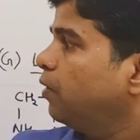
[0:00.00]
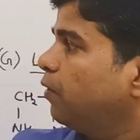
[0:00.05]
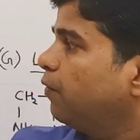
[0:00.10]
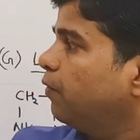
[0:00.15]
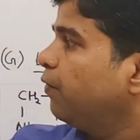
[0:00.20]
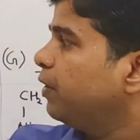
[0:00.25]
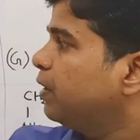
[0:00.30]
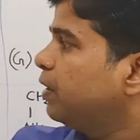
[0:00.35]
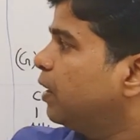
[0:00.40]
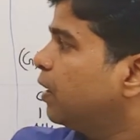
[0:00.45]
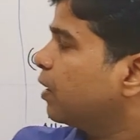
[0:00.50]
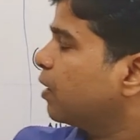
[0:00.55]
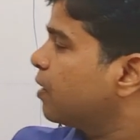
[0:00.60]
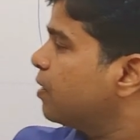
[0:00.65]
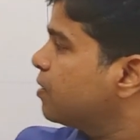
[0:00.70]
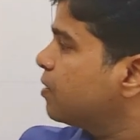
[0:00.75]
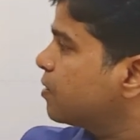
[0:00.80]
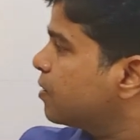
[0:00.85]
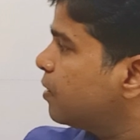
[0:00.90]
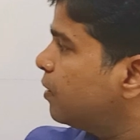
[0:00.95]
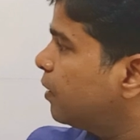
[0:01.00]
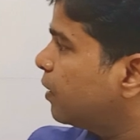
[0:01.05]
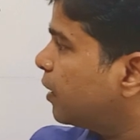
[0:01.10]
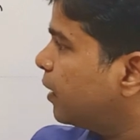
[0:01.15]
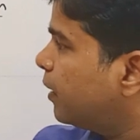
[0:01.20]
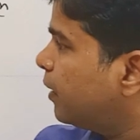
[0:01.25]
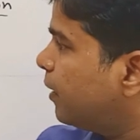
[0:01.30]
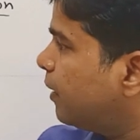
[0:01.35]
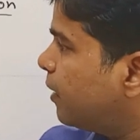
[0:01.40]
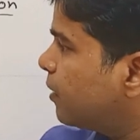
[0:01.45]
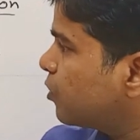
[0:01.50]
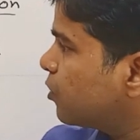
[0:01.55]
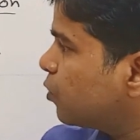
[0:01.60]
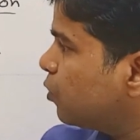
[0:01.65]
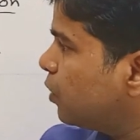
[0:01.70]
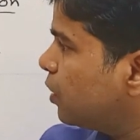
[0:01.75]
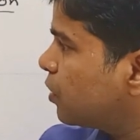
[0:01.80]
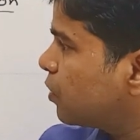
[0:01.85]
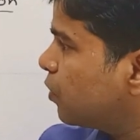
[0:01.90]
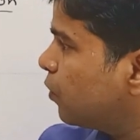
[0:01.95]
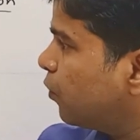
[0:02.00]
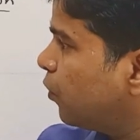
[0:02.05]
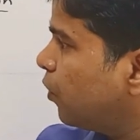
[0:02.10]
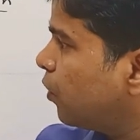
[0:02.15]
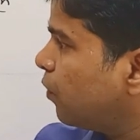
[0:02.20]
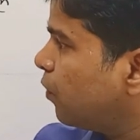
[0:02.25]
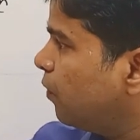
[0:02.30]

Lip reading: with the concentrated H2SO4.